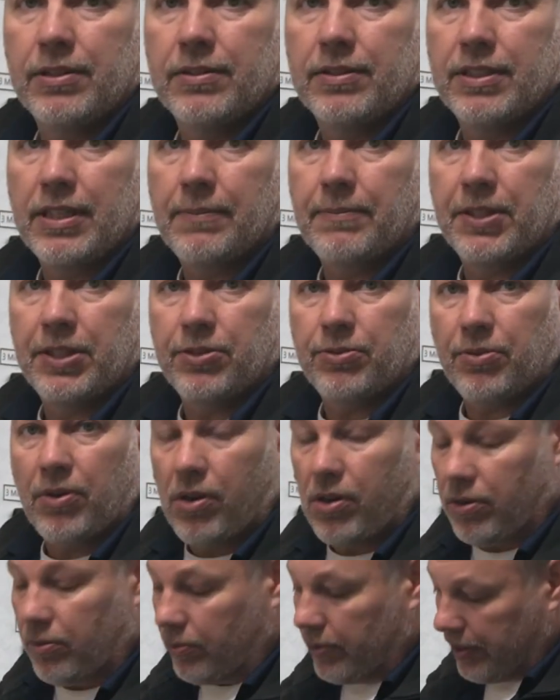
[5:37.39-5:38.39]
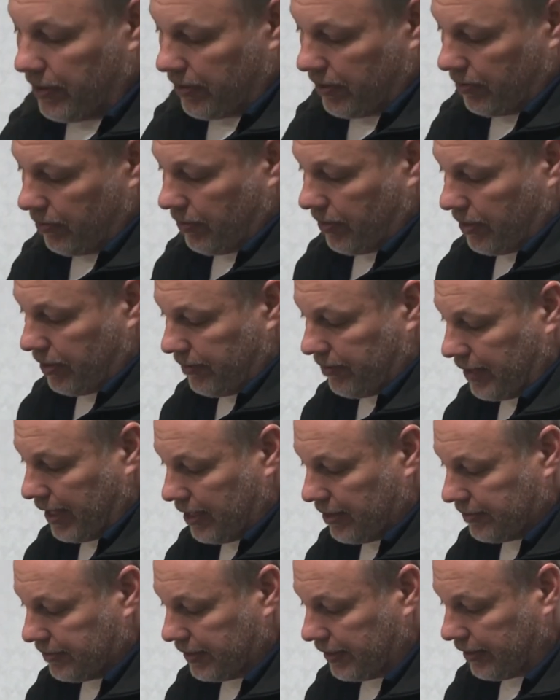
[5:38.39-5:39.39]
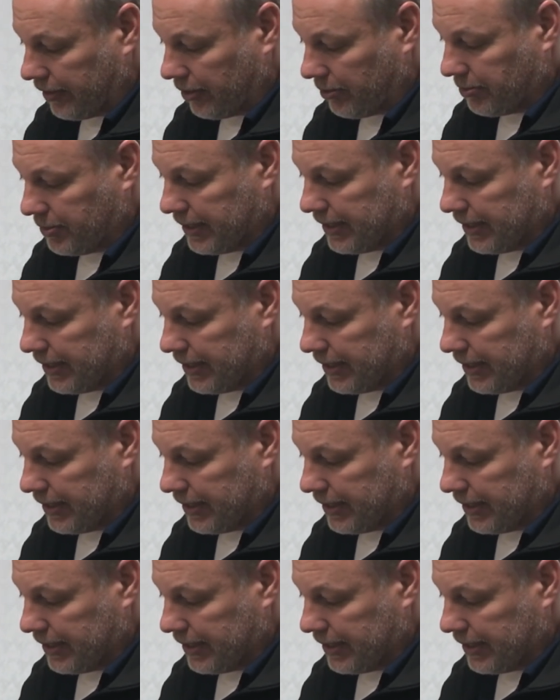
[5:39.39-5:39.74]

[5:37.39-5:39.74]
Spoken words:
something's wrong with the valve here.